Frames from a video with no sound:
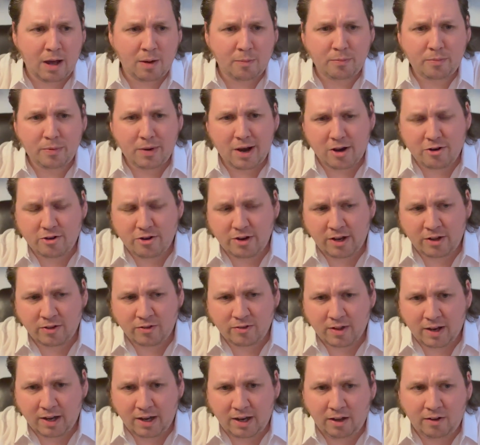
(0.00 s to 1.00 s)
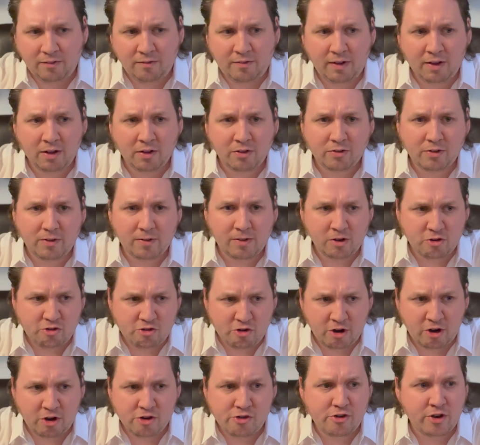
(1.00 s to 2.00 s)
prejudice that he feels at the
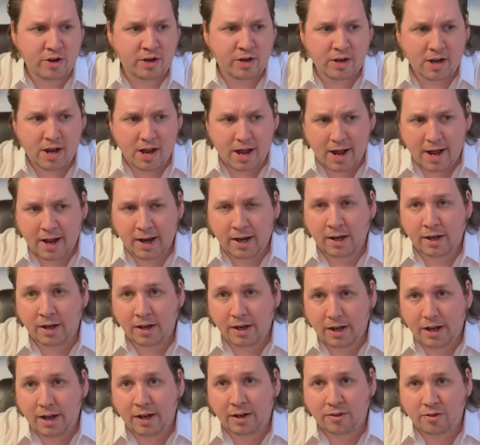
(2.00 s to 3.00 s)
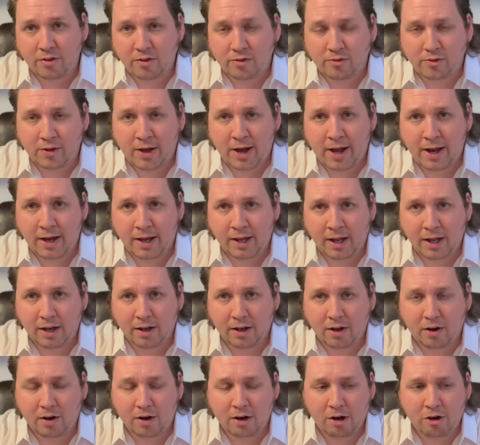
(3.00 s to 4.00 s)
church and in society
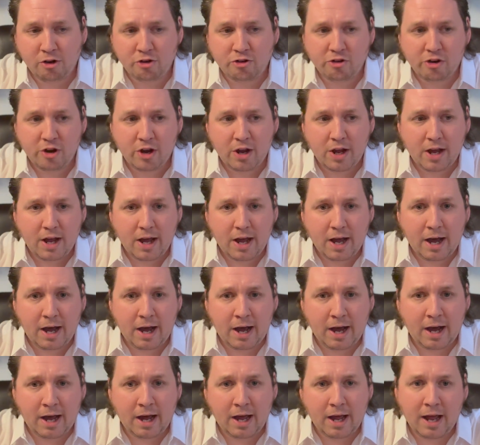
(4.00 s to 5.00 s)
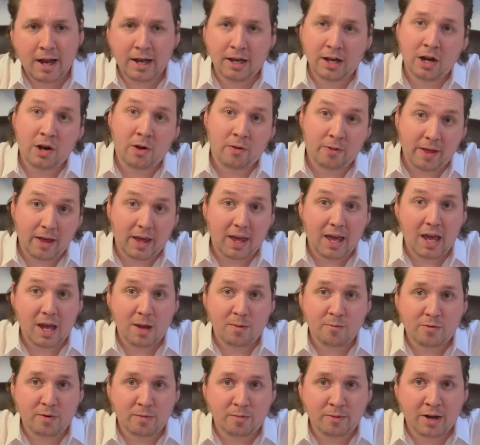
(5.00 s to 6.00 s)
at large. And they
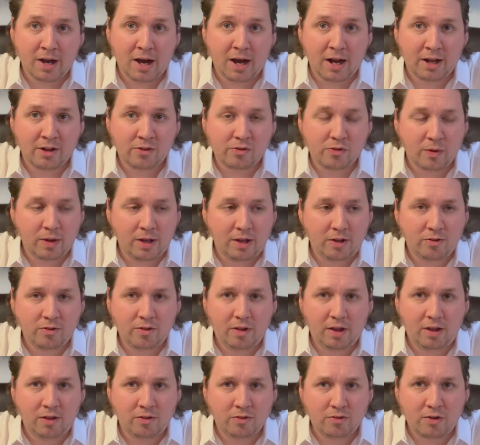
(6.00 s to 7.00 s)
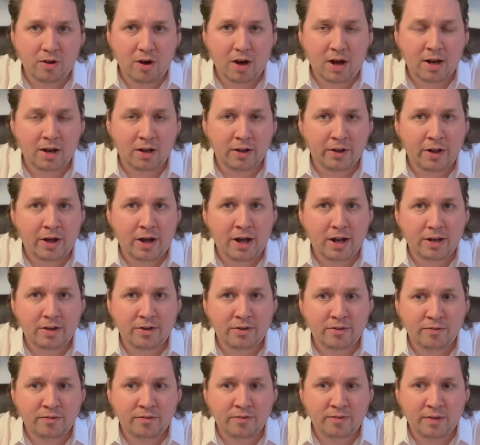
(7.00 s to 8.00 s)
came from Ghana, so he's got a lot
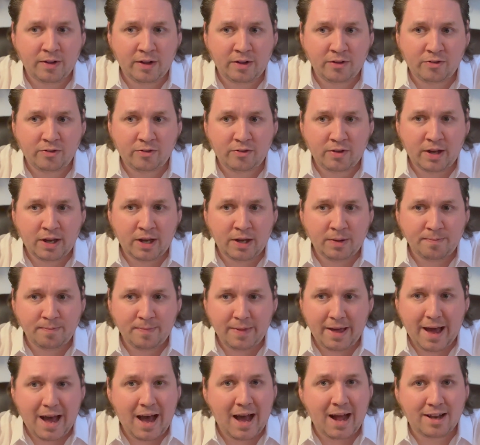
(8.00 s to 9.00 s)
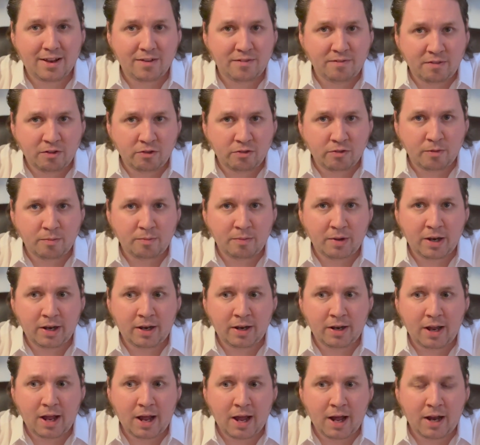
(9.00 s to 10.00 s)
of this
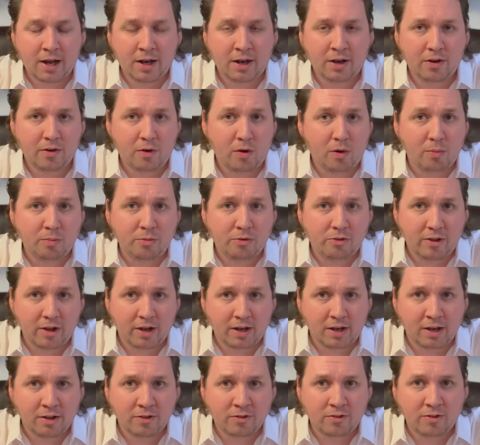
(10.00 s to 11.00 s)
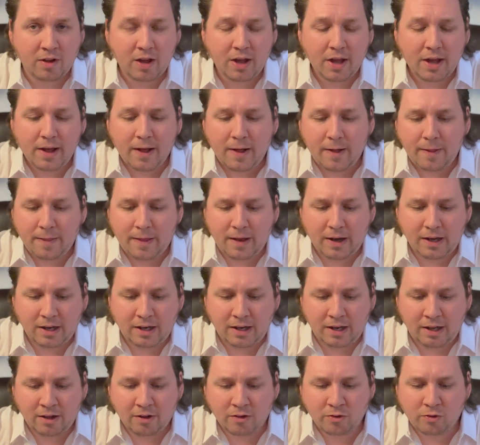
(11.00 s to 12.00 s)
atavism and homesickness that he
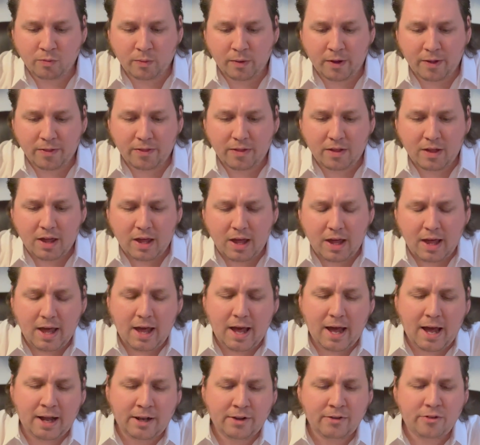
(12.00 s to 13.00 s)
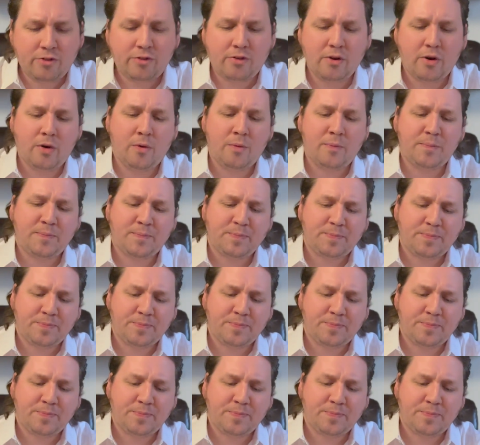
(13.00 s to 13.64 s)
deals with. And so